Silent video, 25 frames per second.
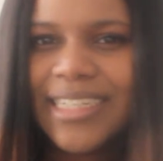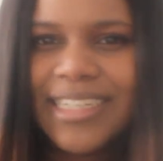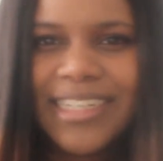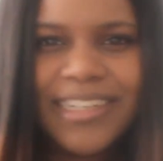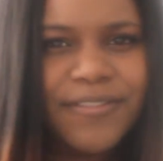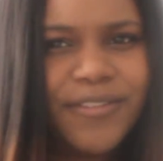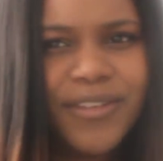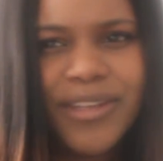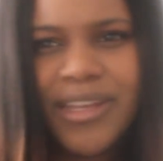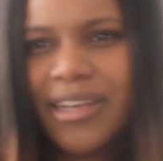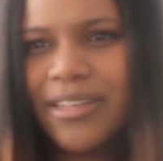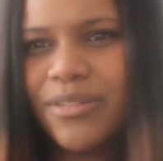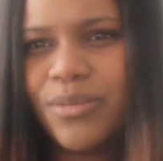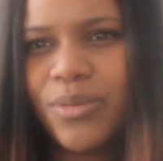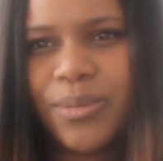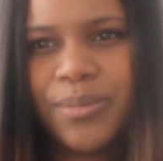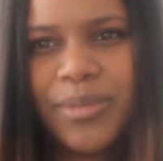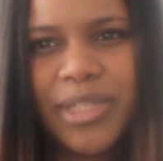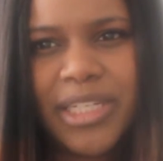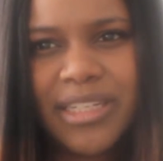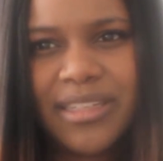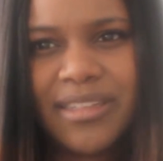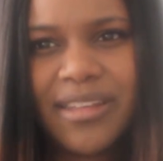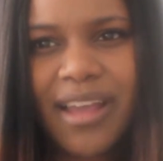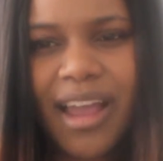If you guys want
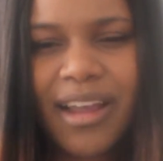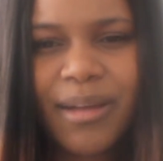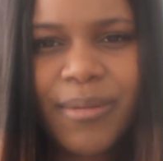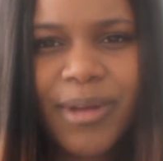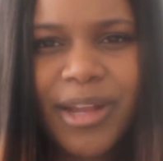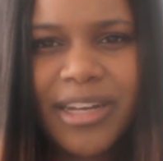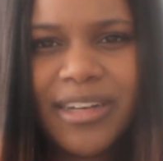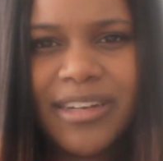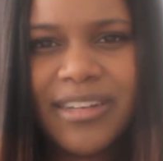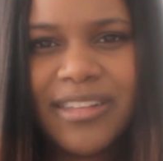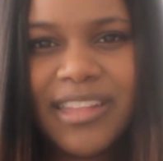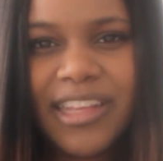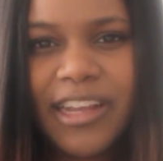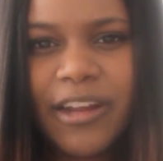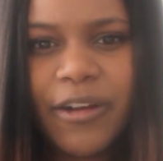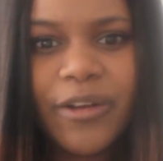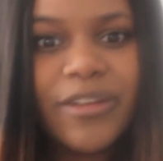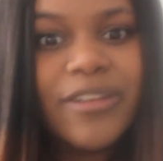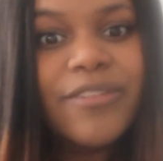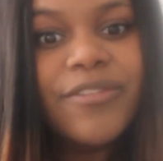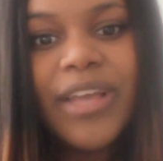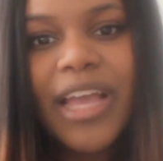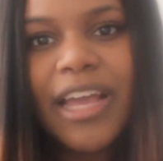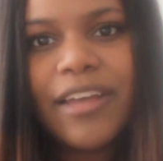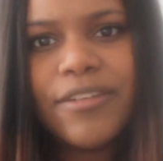me to talk about anything, or
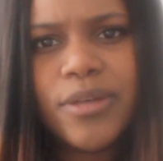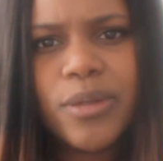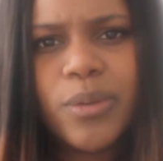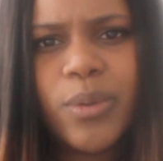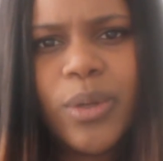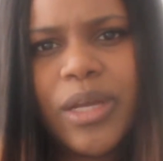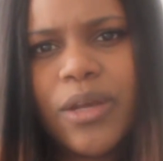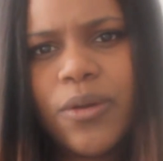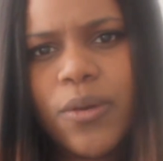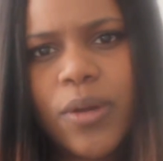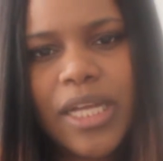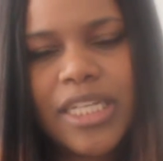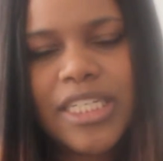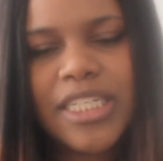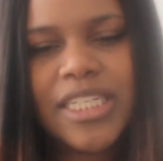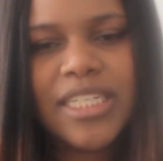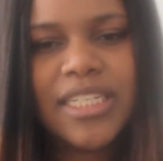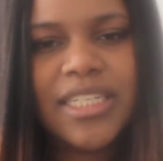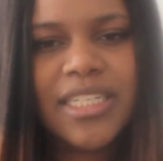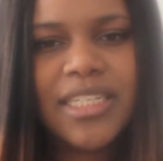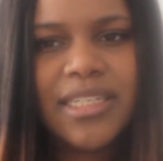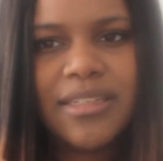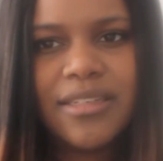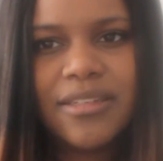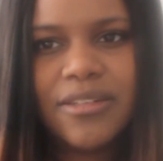if you have a quick
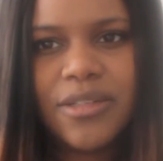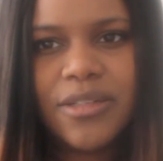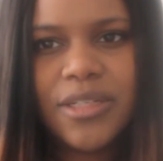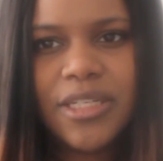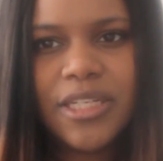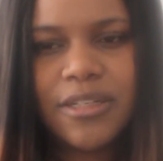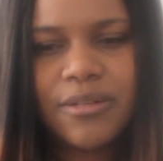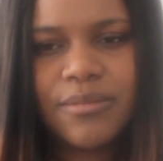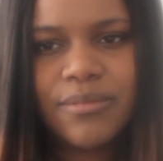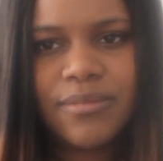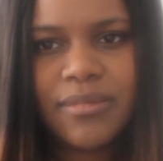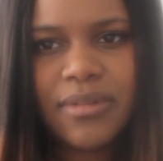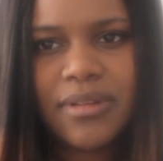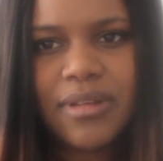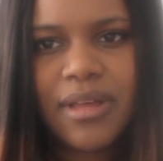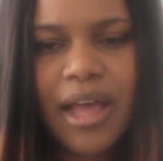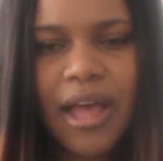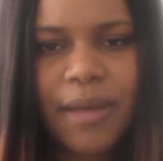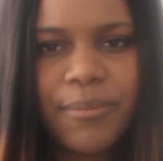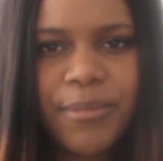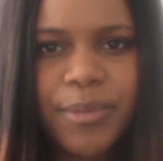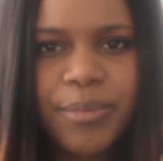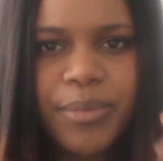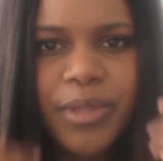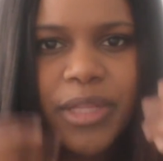question, you can
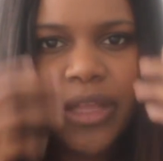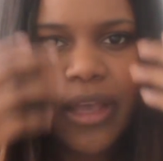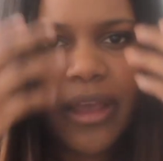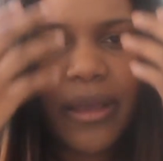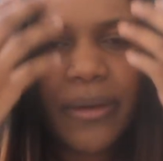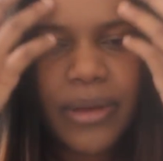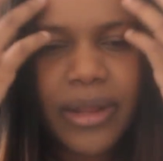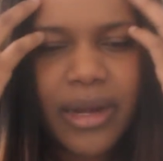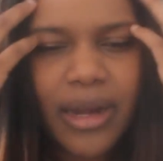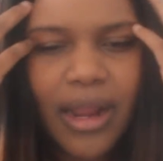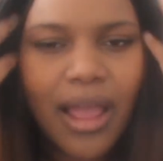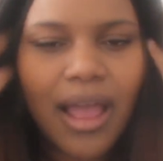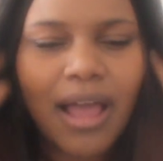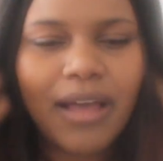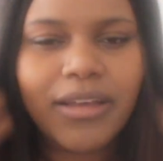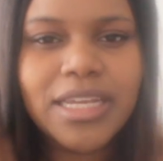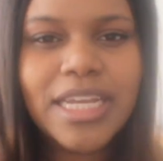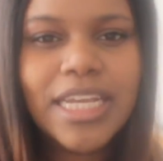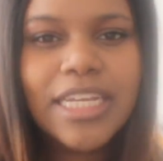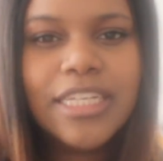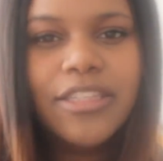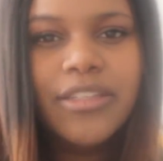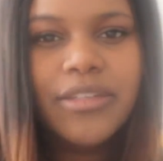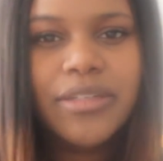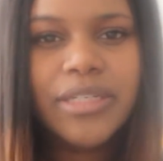comment below and I'll
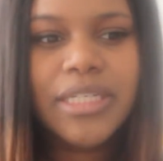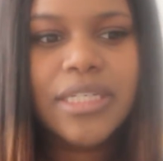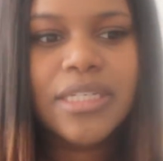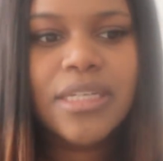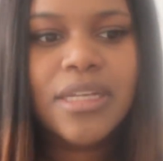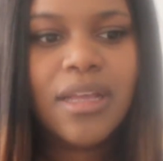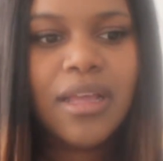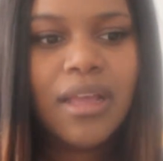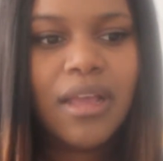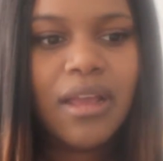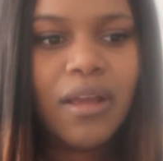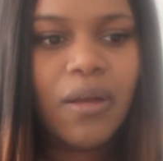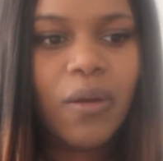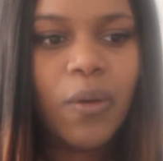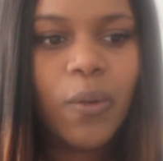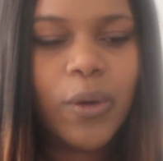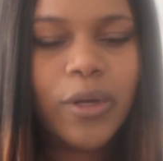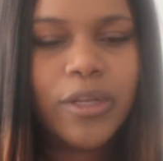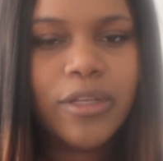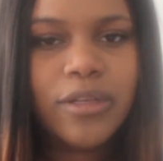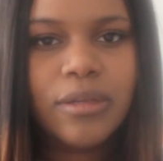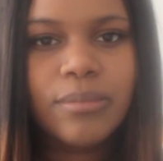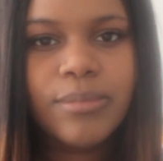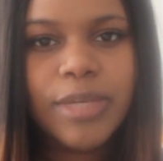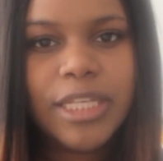answer it,
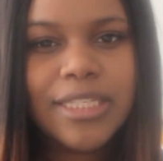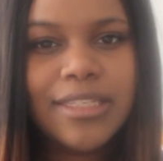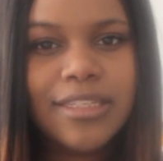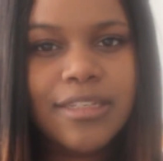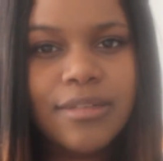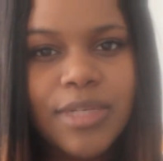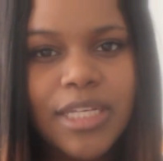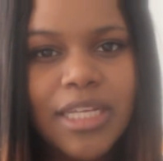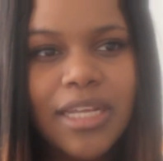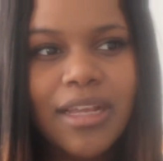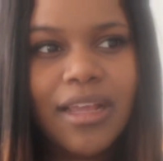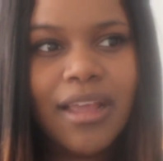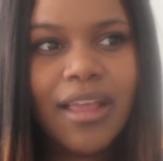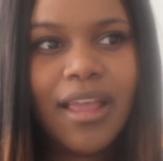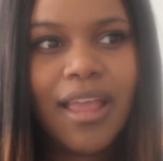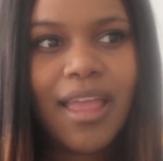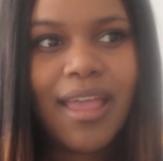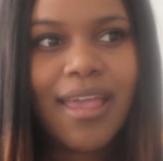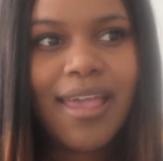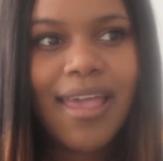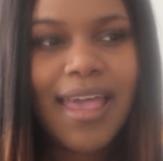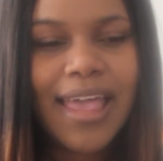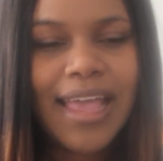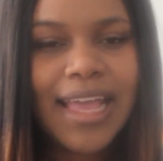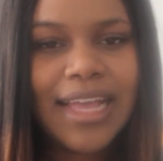or you can message me,
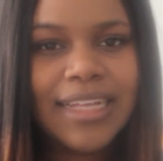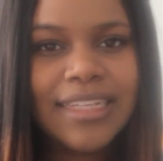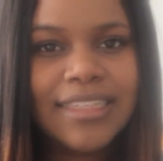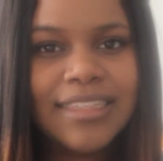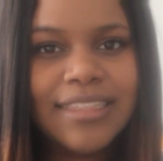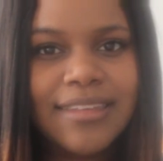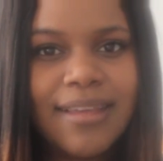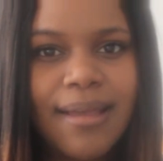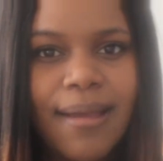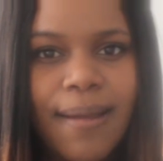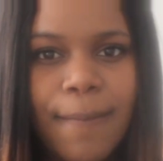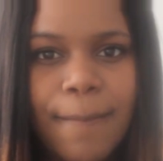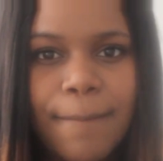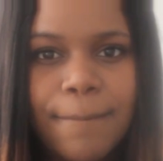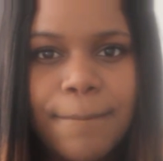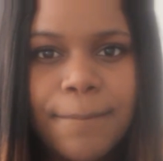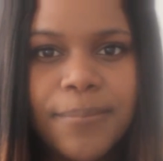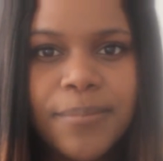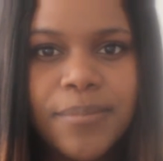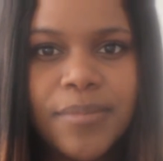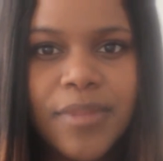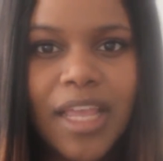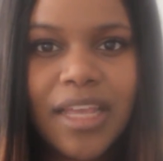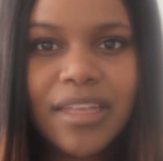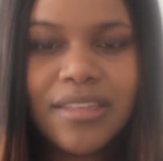and
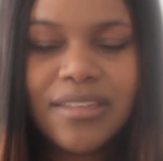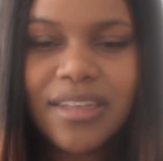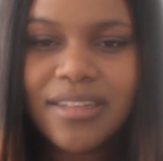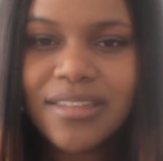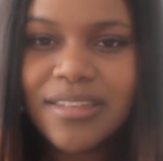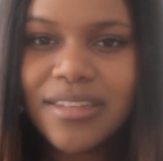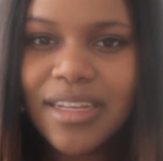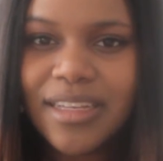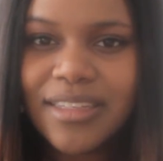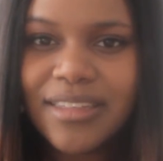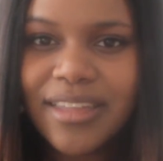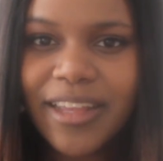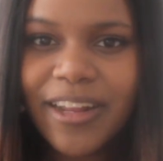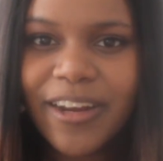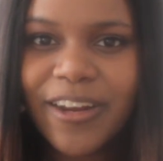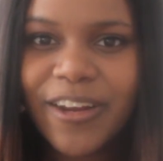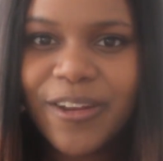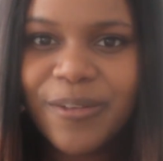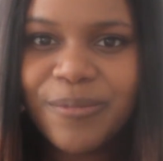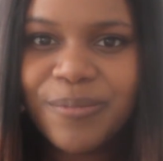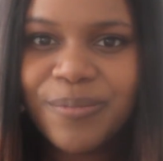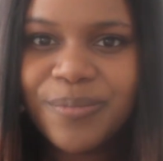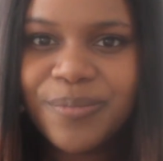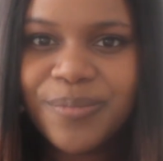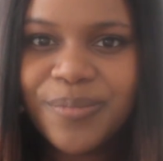I'll talk to you guys
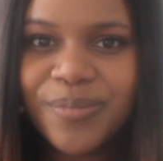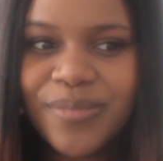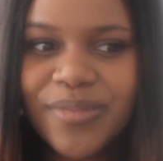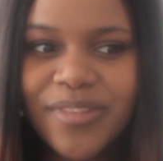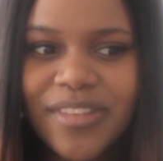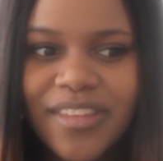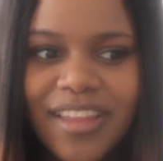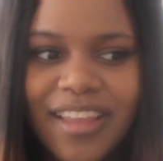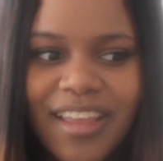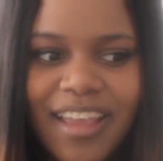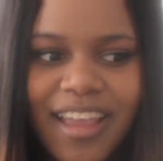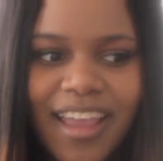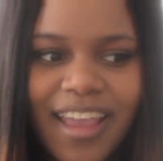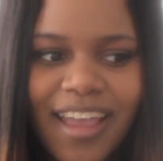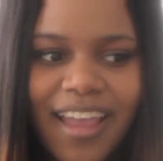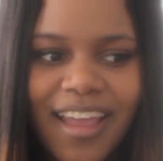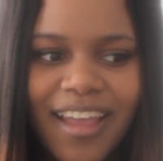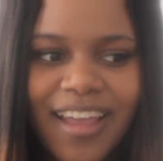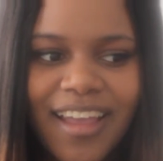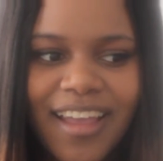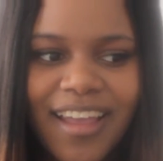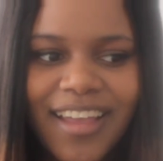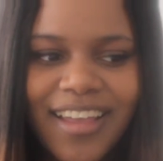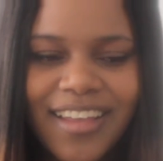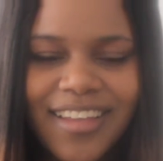later.
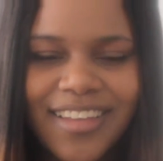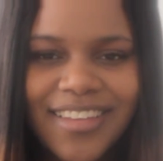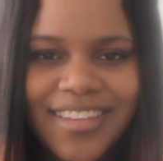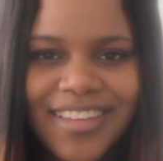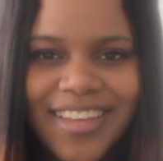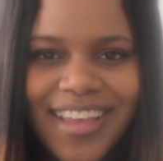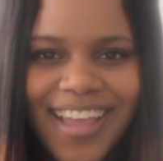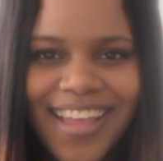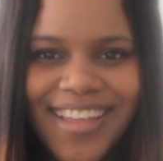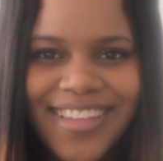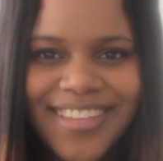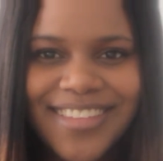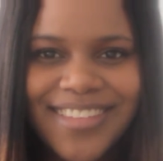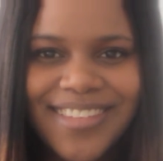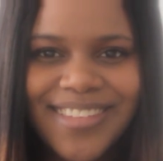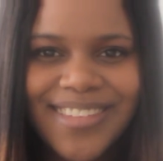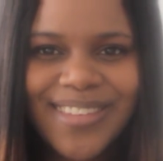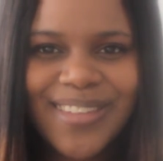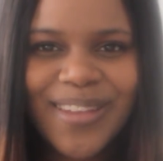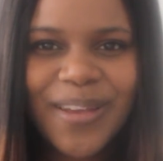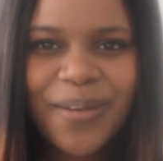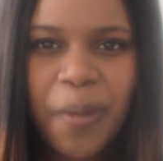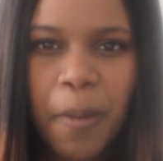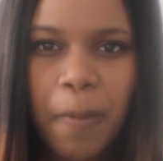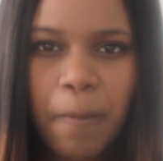Yeah,
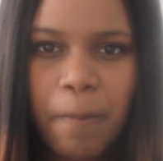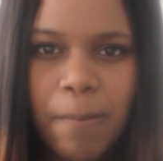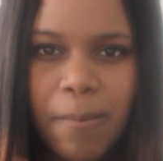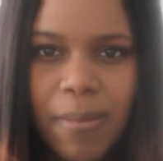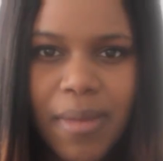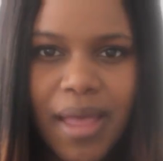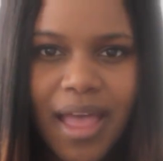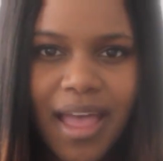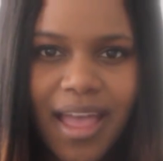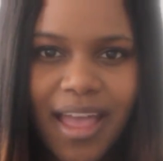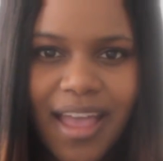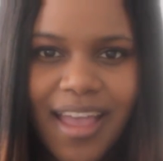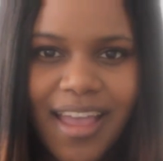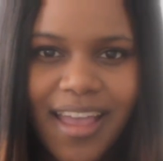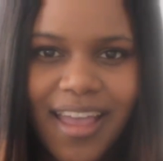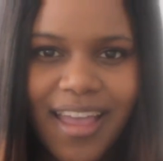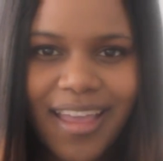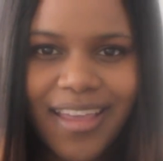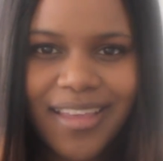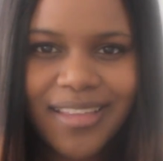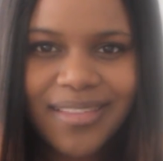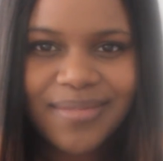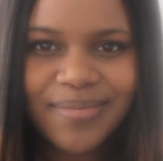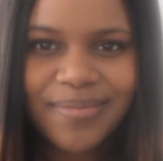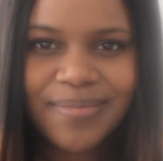so
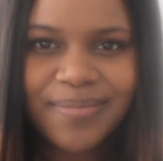bye.